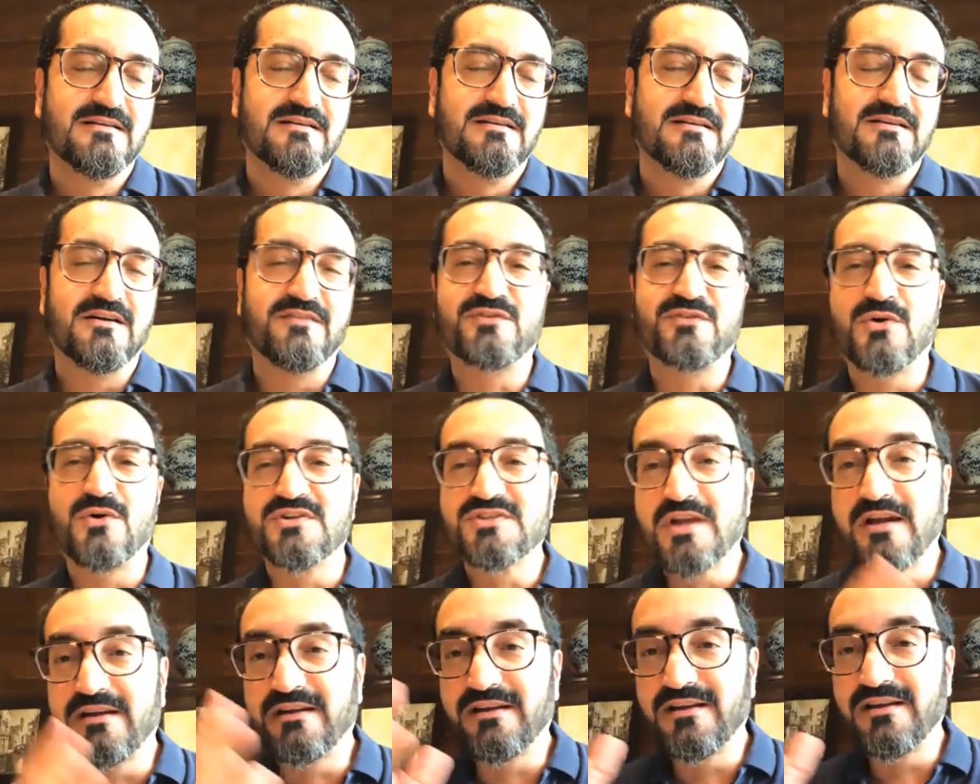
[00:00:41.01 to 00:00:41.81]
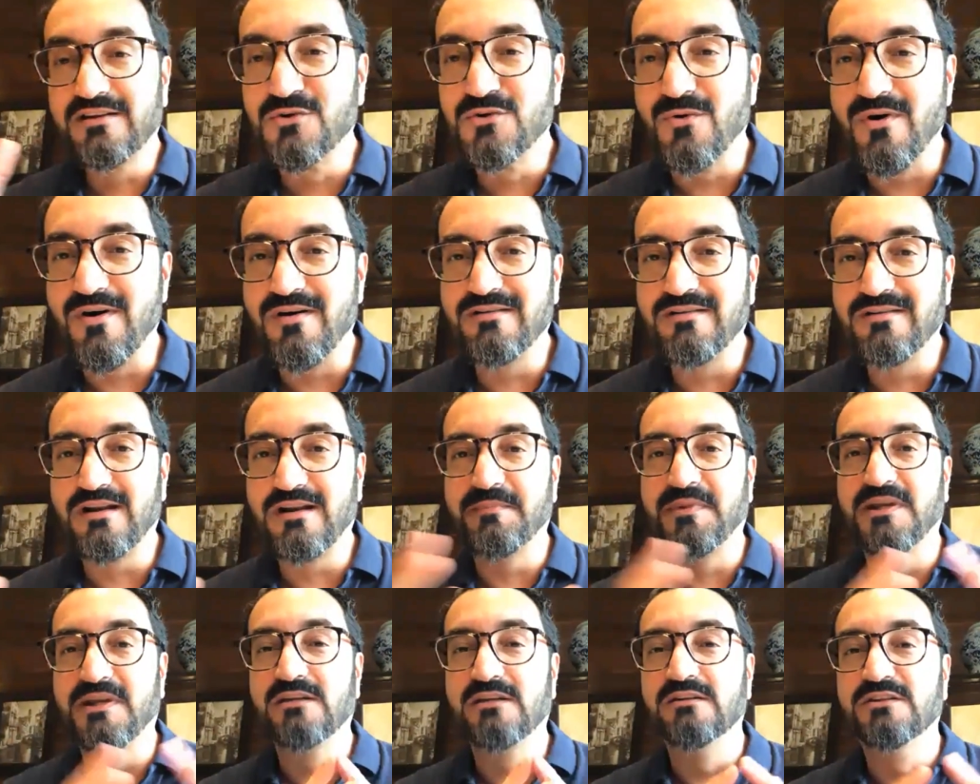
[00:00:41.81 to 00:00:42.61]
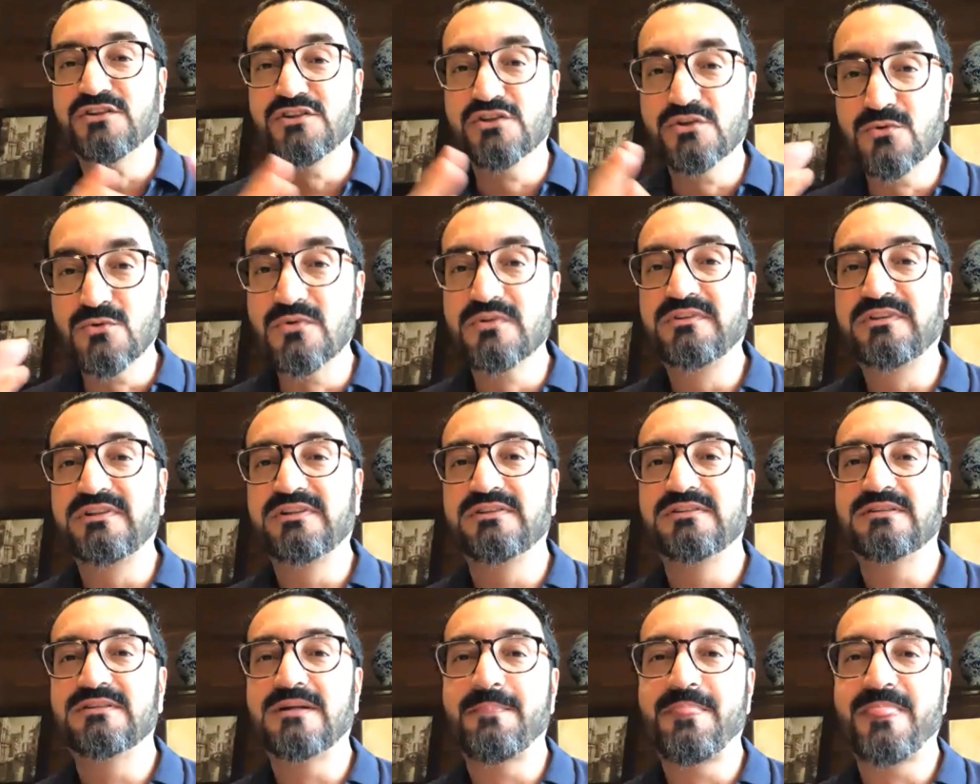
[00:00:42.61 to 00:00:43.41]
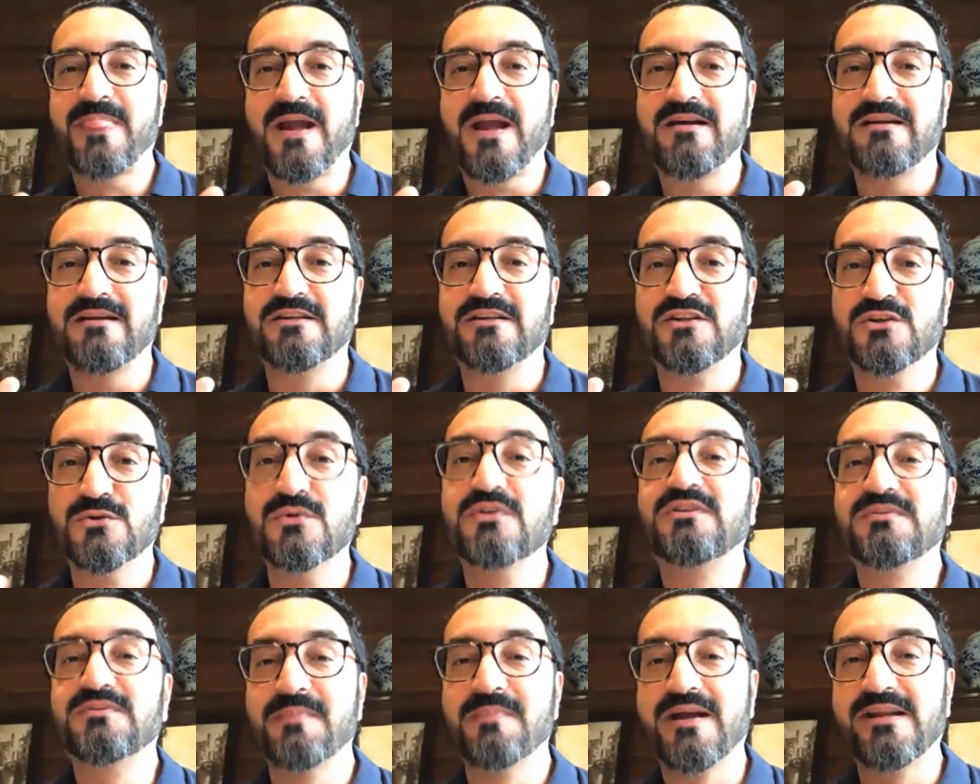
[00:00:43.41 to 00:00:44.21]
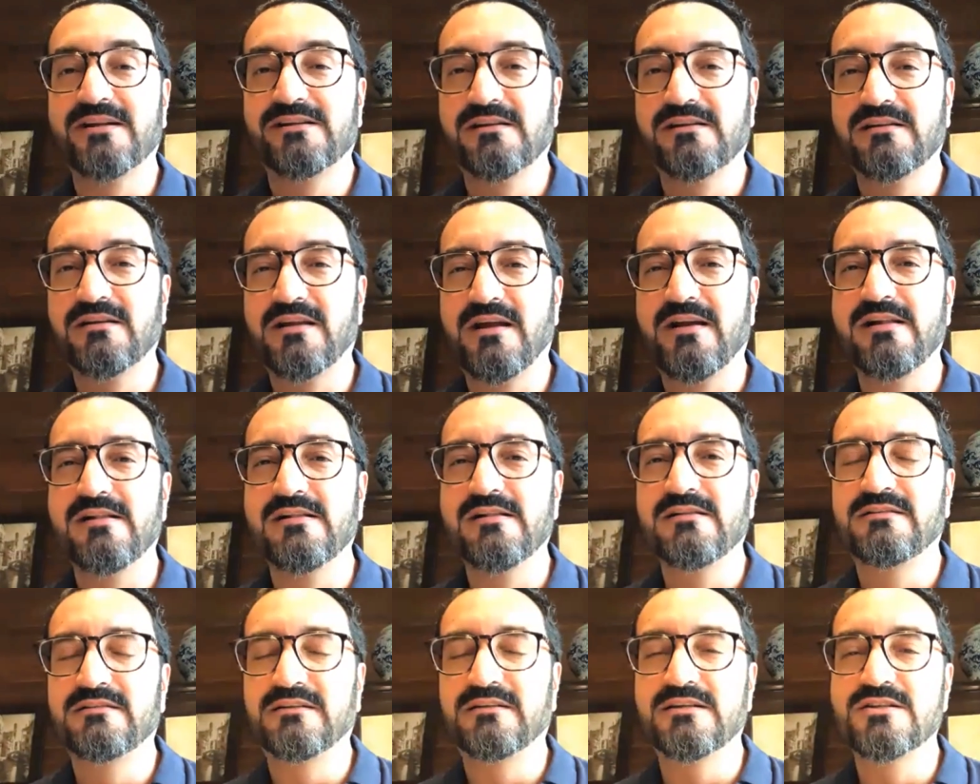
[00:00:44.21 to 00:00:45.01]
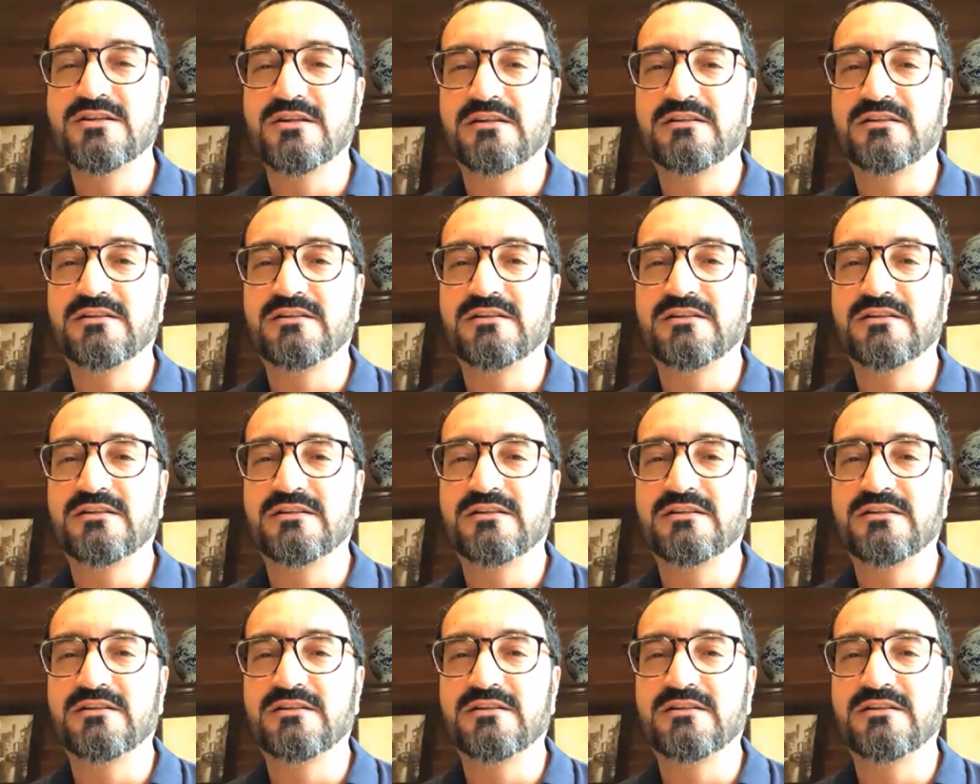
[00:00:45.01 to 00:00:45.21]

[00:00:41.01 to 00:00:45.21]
Of course, I can go on. I mean, youth and youth mental health is a